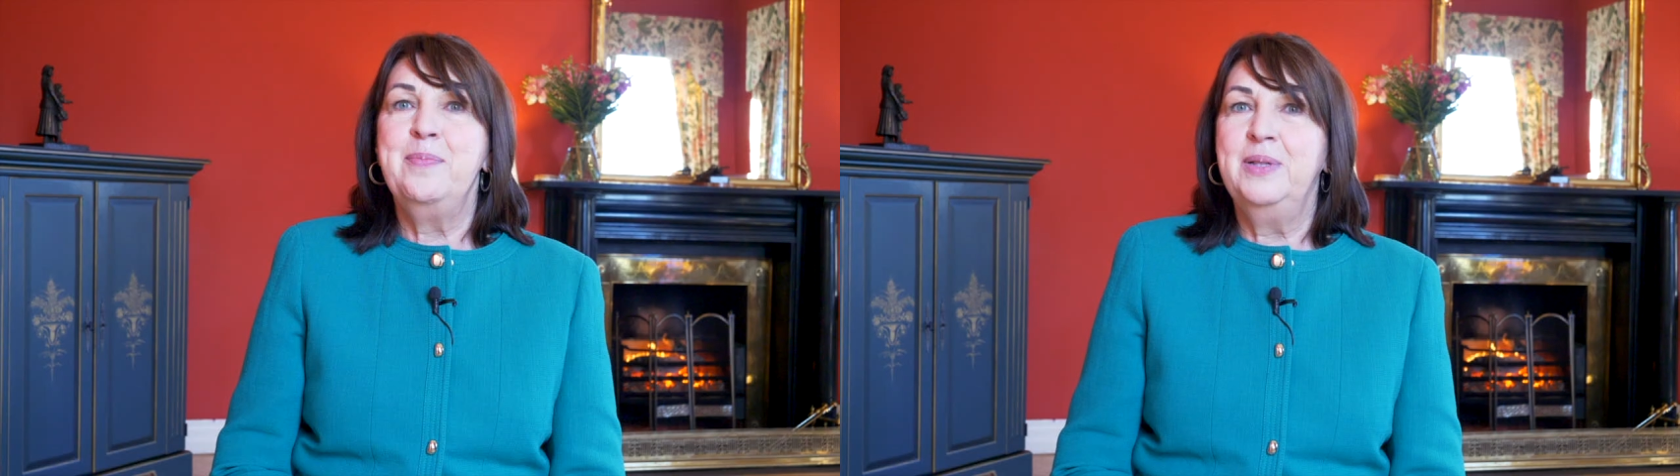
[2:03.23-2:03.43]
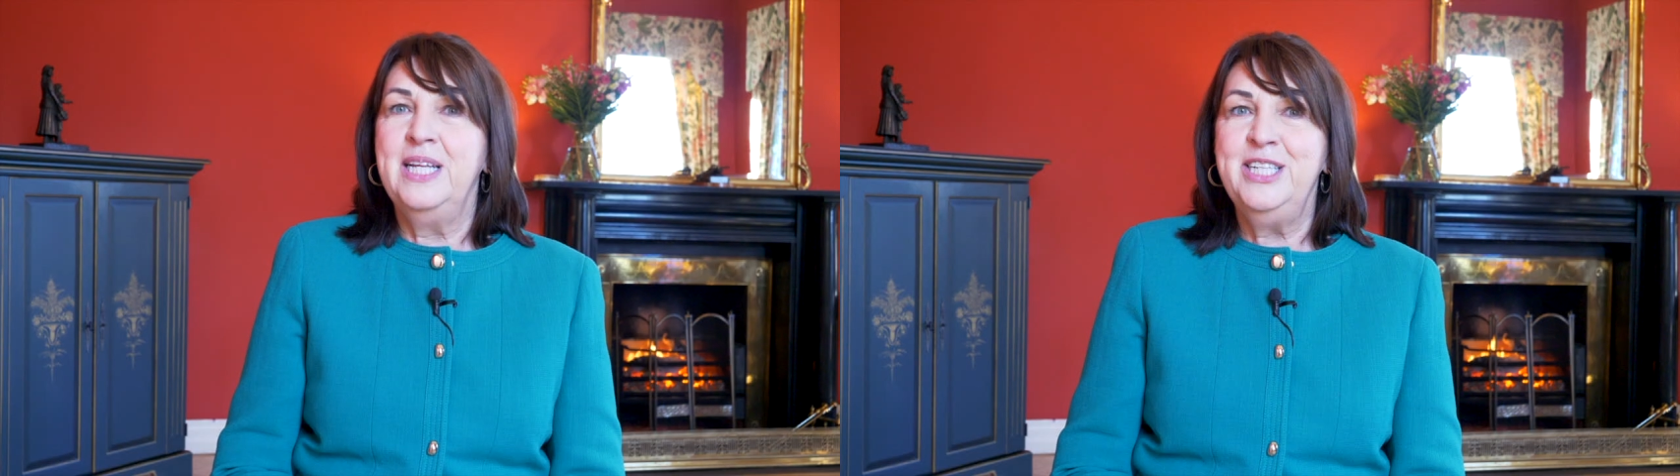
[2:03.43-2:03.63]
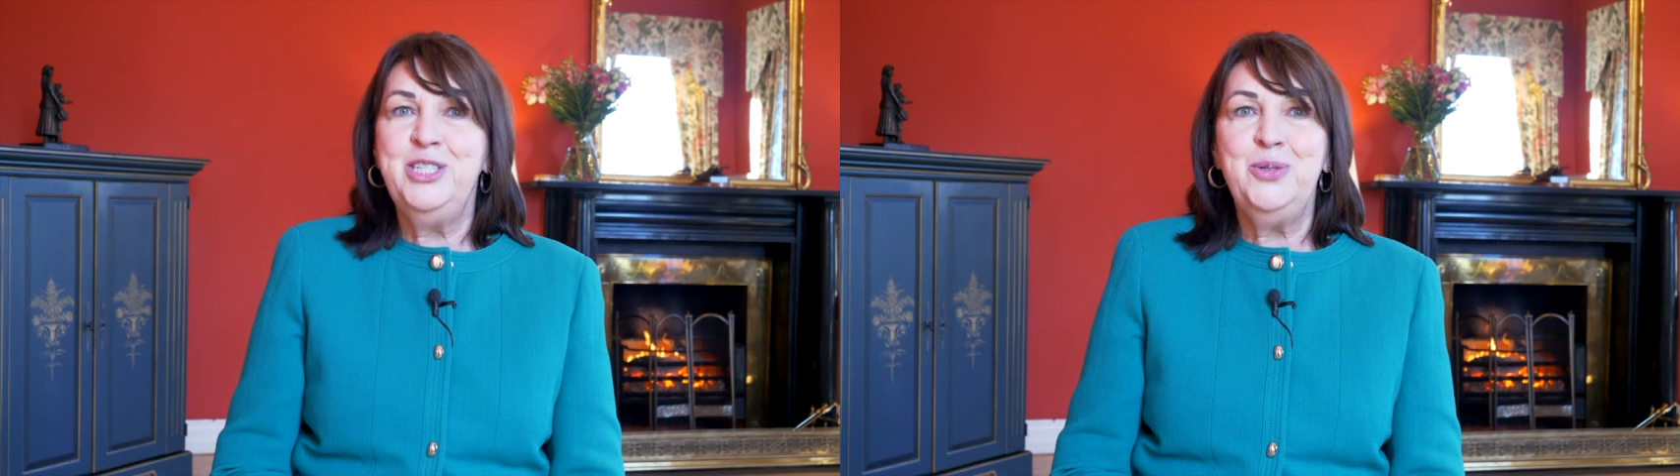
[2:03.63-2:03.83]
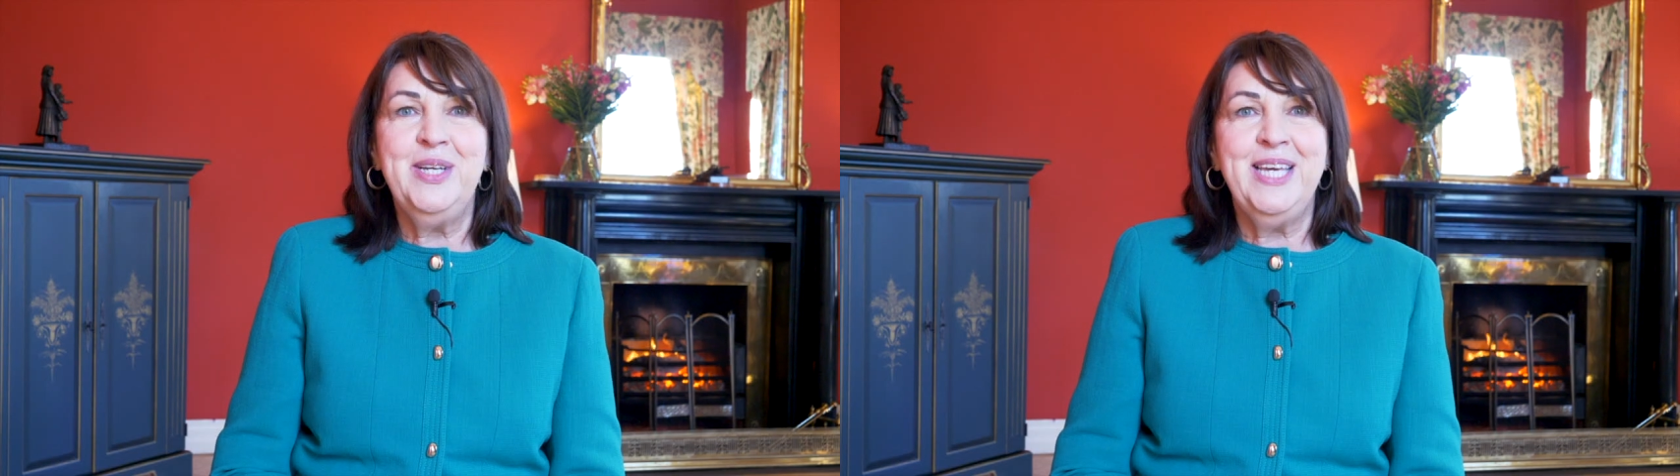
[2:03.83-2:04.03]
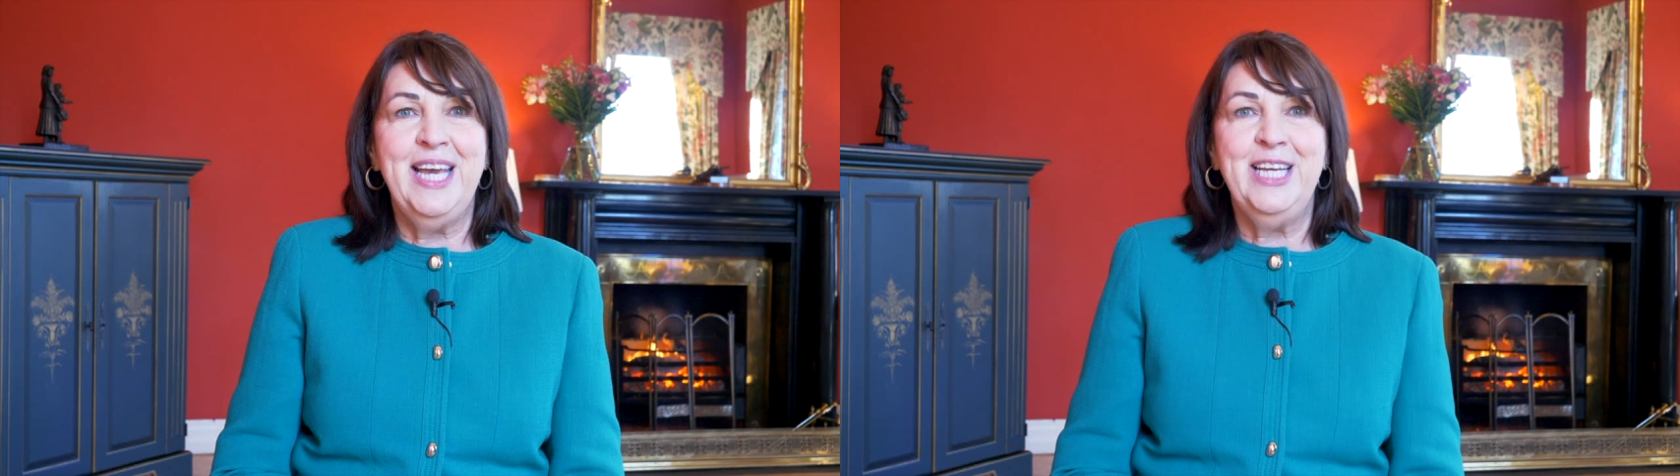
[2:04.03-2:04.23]
plan to
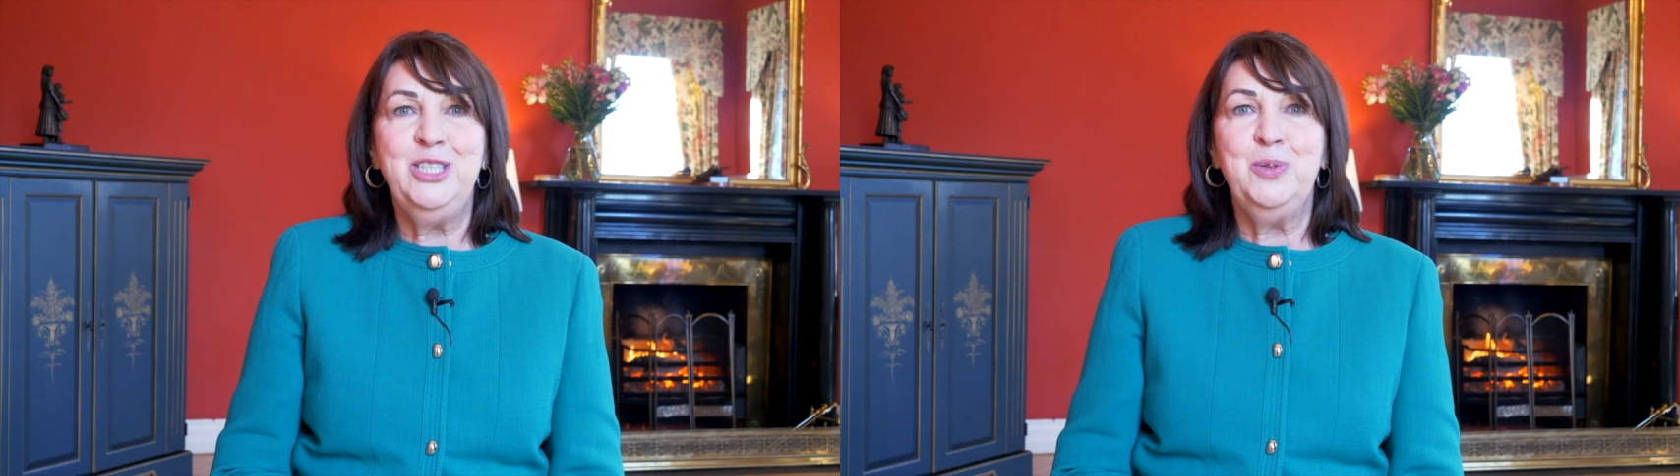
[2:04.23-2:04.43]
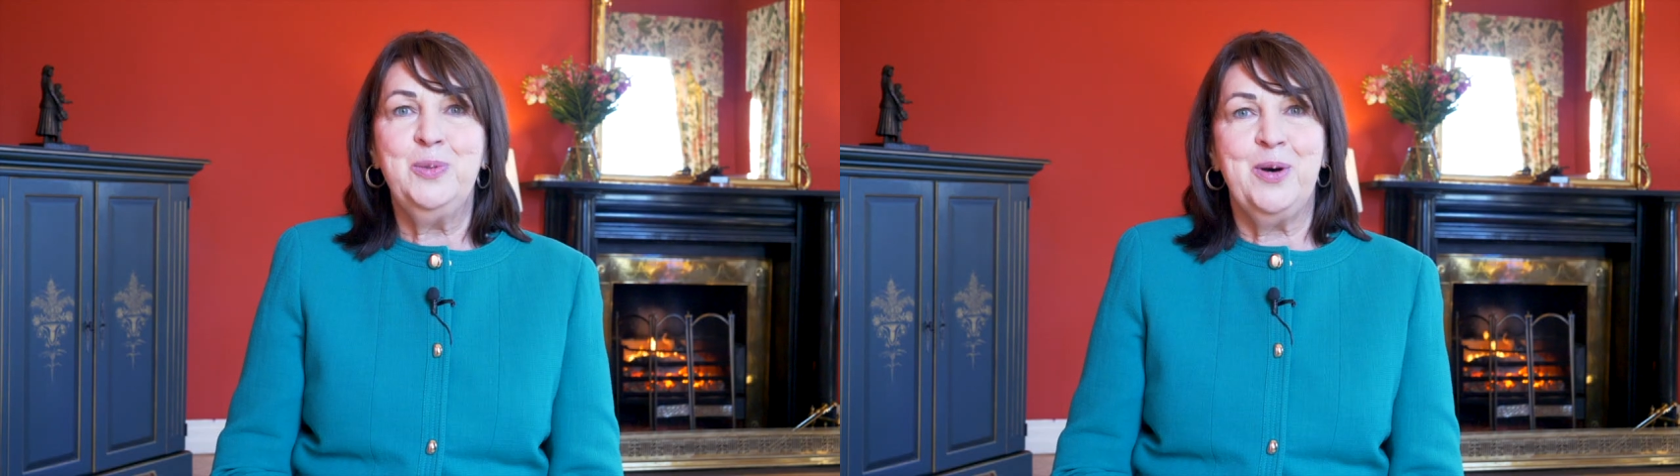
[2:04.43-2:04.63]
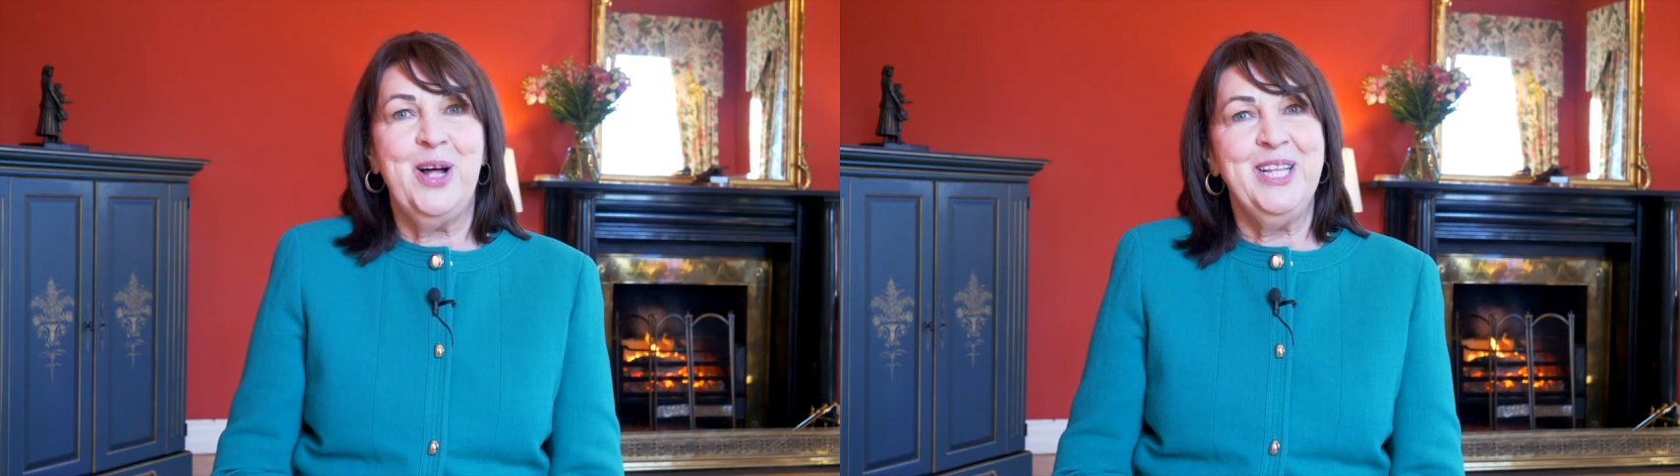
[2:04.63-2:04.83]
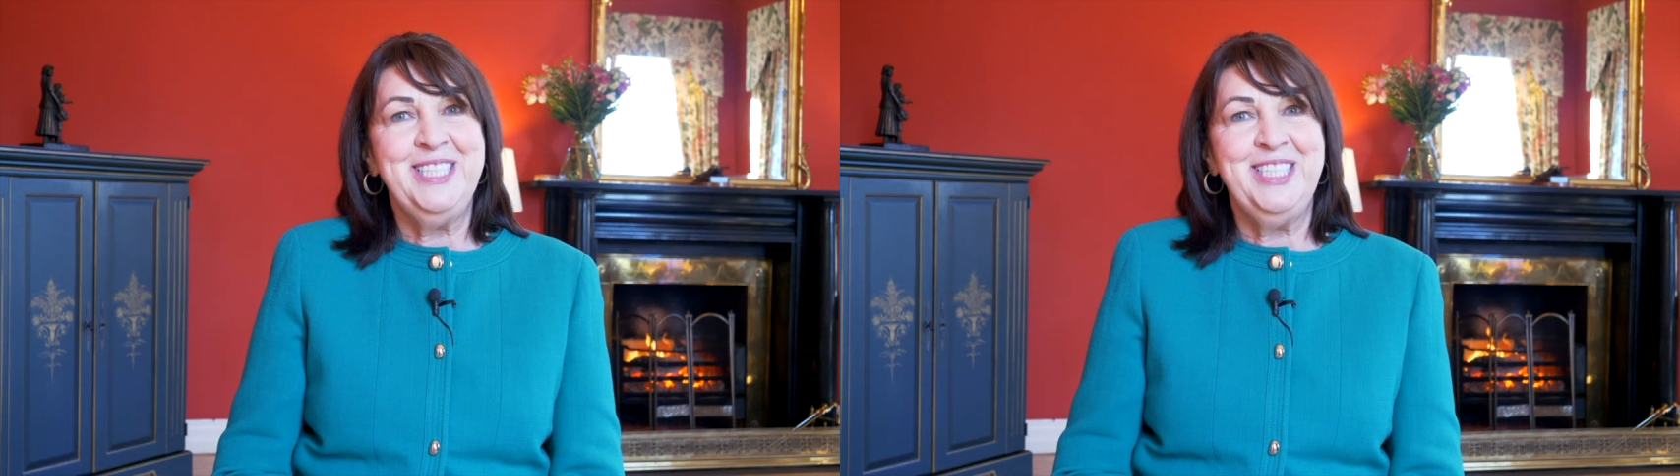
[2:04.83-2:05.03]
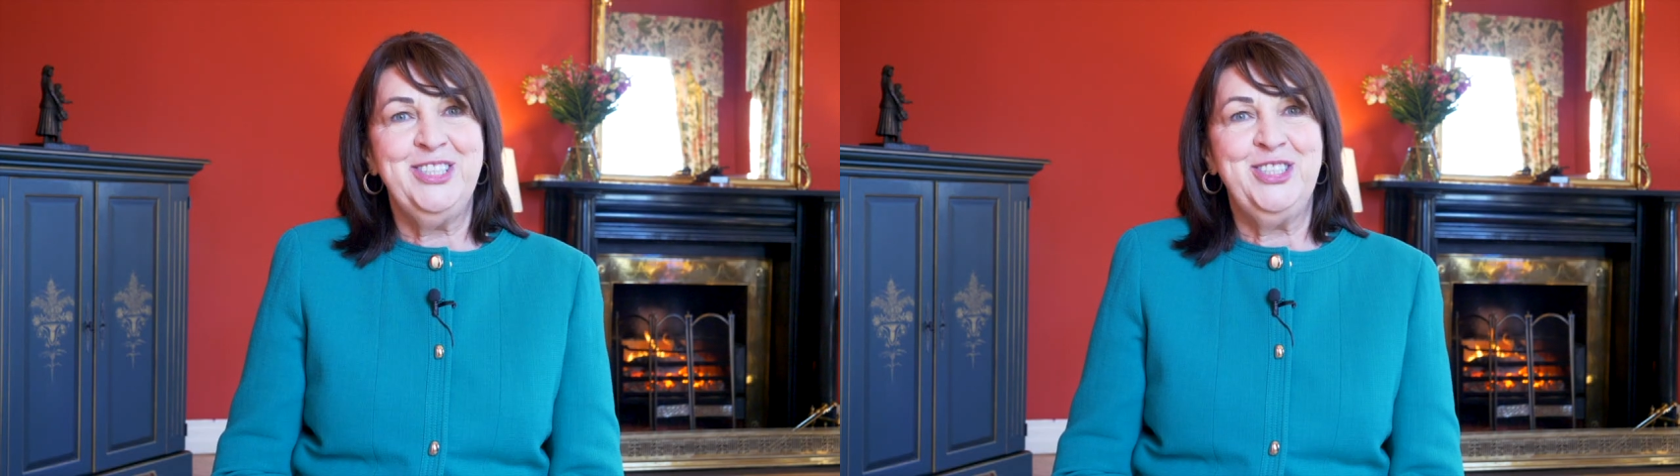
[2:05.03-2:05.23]
engage with
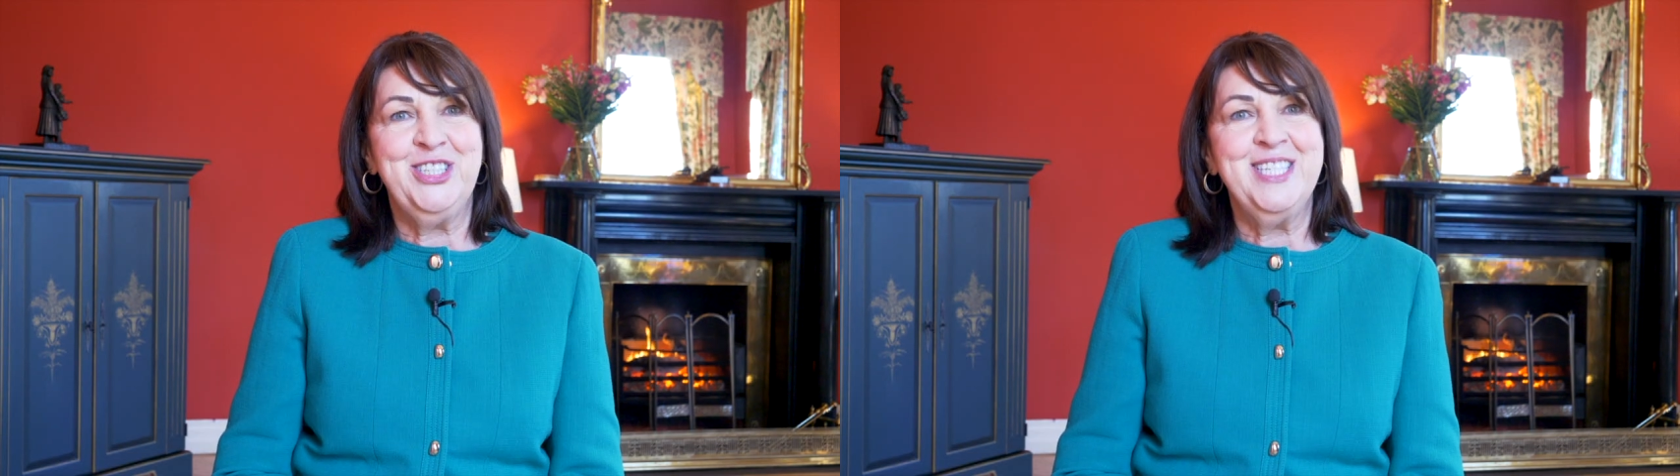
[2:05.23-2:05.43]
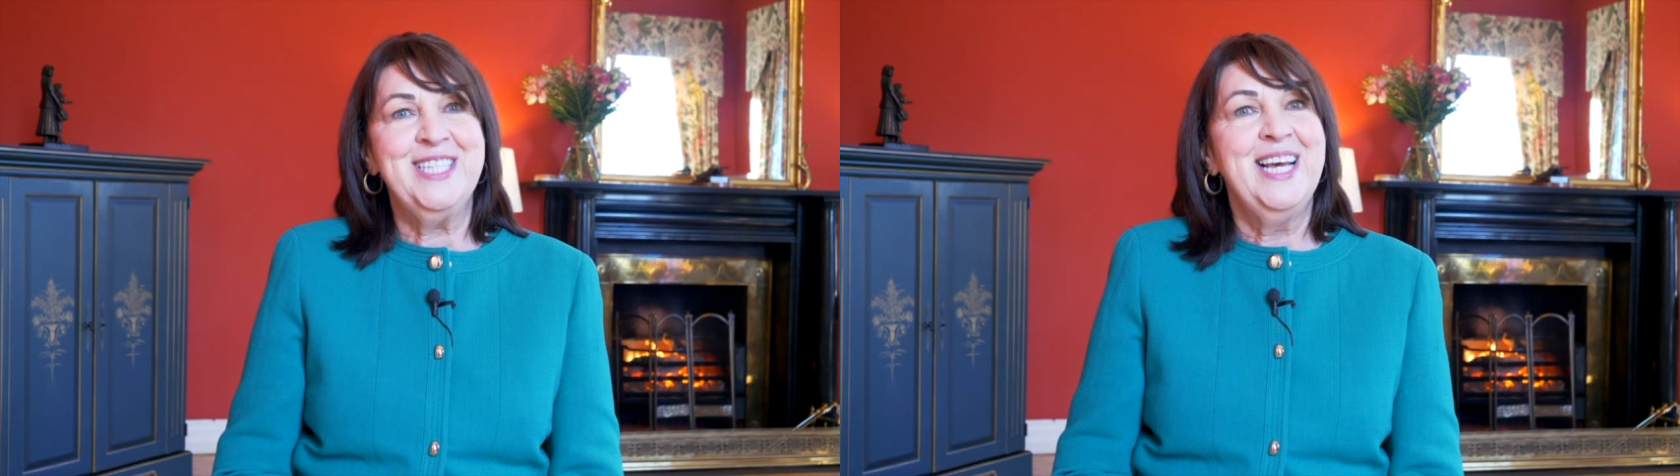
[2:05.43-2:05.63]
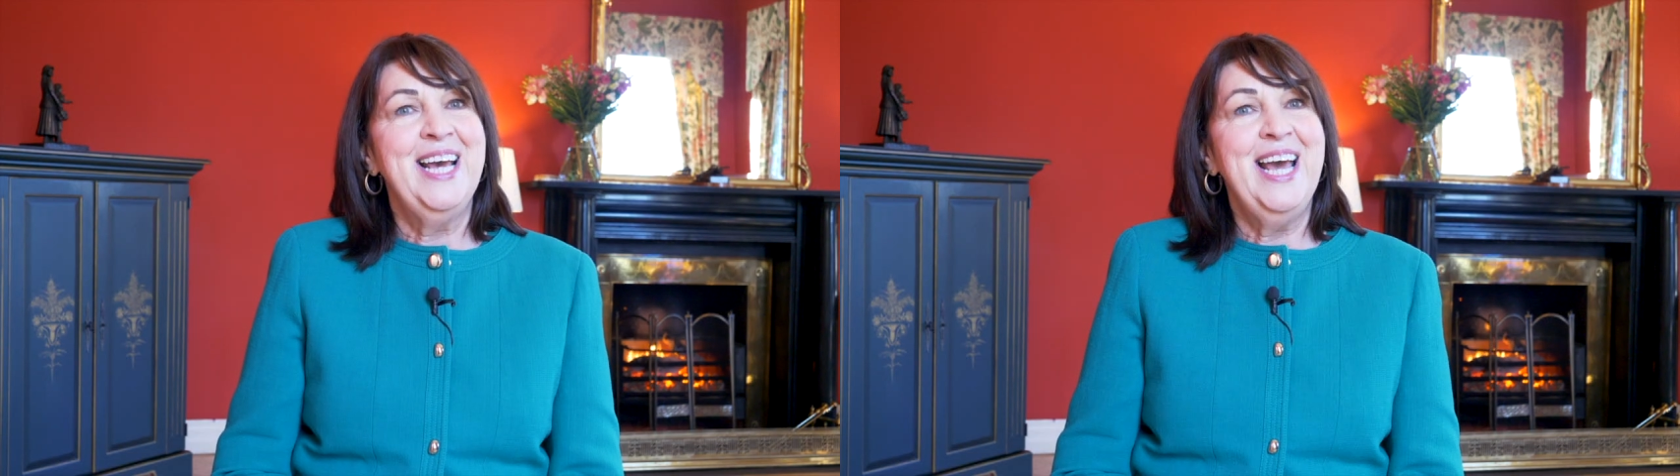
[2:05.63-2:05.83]
politicians